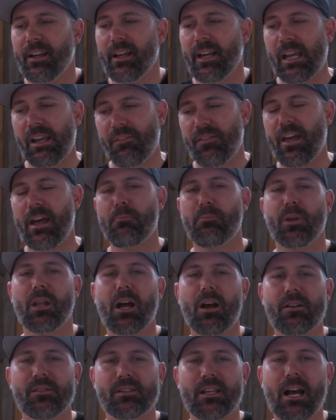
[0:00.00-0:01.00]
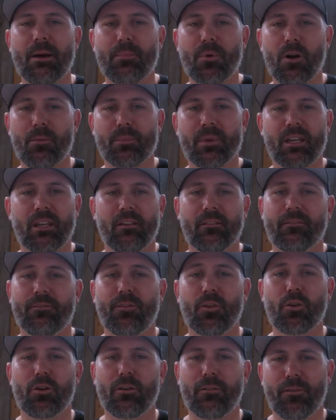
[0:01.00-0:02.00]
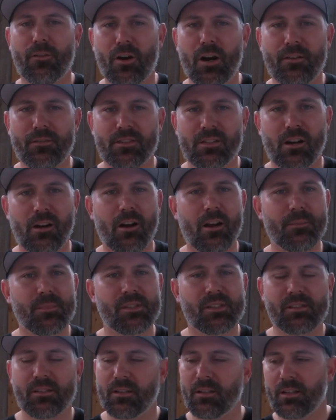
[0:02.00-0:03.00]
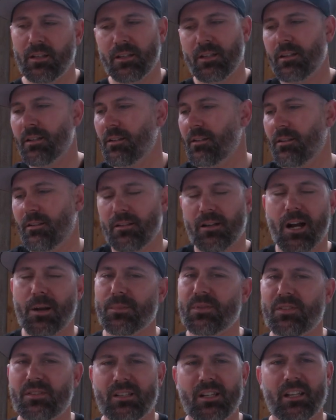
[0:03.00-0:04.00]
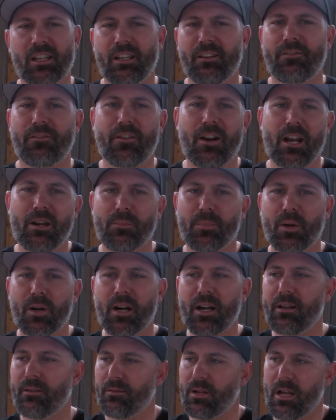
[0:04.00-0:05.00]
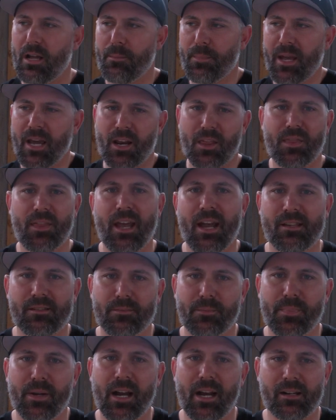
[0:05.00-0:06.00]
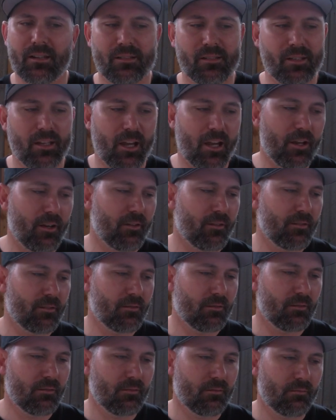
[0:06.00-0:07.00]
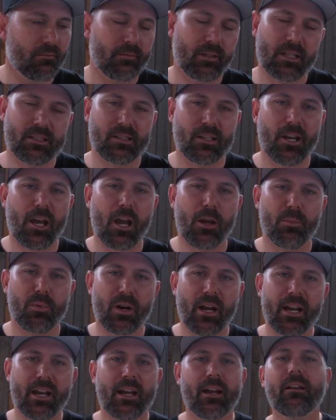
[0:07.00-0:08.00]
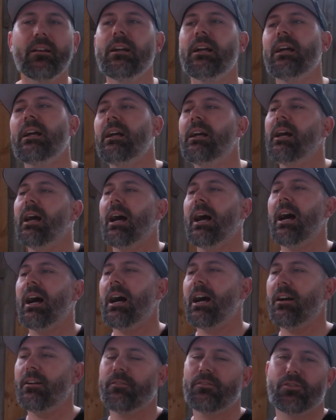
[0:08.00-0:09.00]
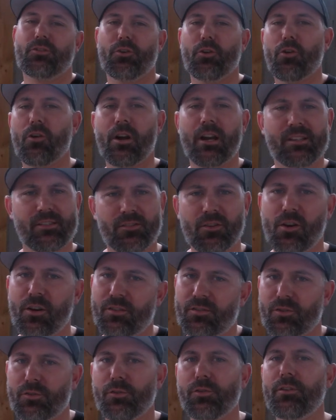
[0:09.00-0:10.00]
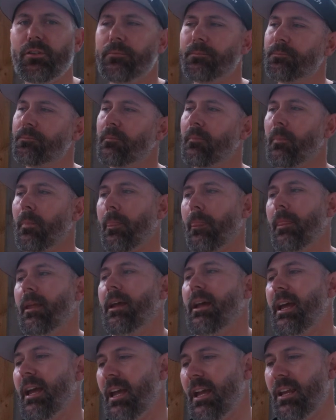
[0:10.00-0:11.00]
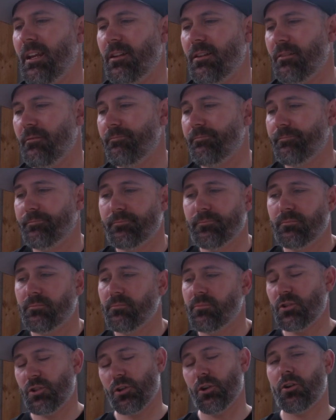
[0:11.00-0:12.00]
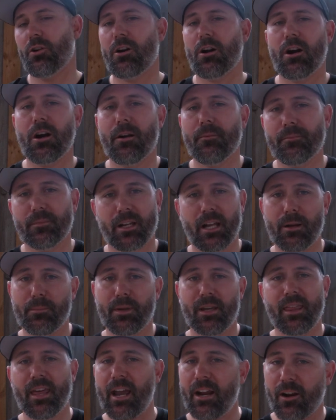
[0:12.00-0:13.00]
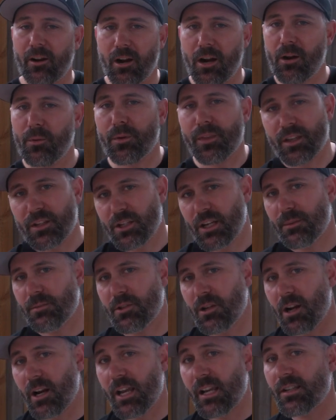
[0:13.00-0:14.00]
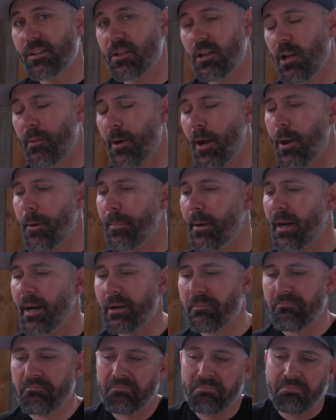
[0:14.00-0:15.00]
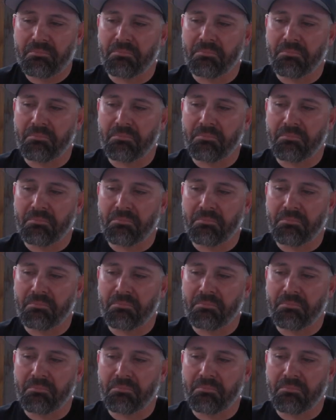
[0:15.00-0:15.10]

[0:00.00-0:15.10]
If that blows up on me 4 or 5 times, I'm still in front by about $1,000, so it's a no-brainer. Sure, it's not as good, and sure, I'm going to be that guy with the cheap Chinese turbo, but